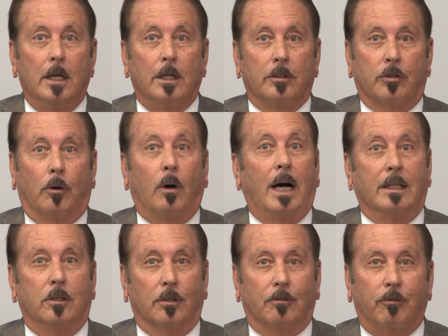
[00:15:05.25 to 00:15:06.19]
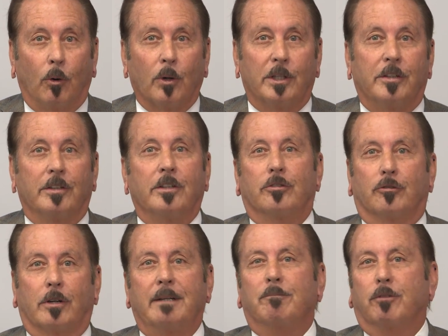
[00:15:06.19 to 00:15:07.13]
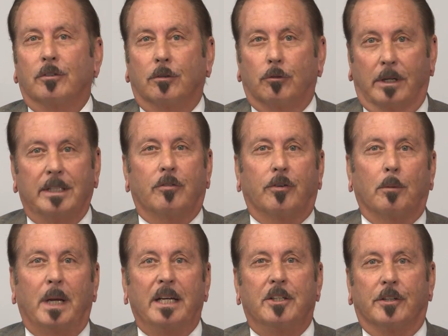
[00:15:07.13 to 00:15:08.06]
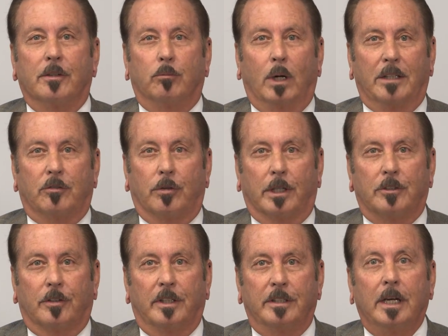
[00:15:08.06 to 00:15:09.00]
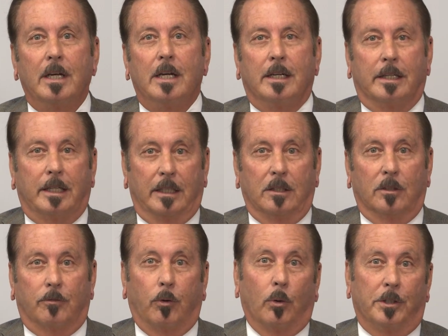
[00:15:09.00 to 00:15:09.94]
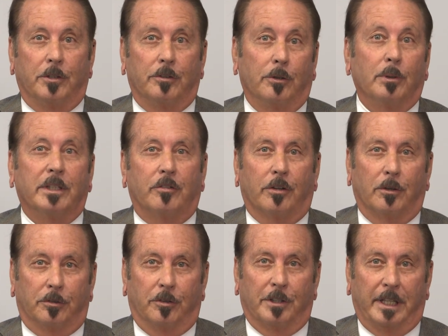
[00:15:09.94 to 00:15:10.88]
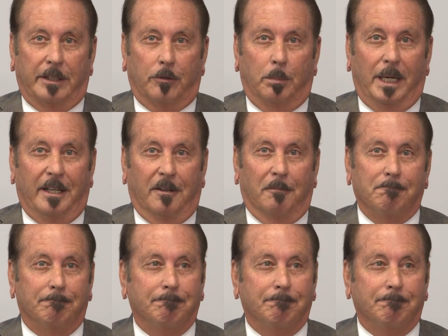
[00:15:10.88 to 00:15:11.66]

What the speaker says: So I look forward to this transformation of West Richland, and I look forward to doing so as your next mayor.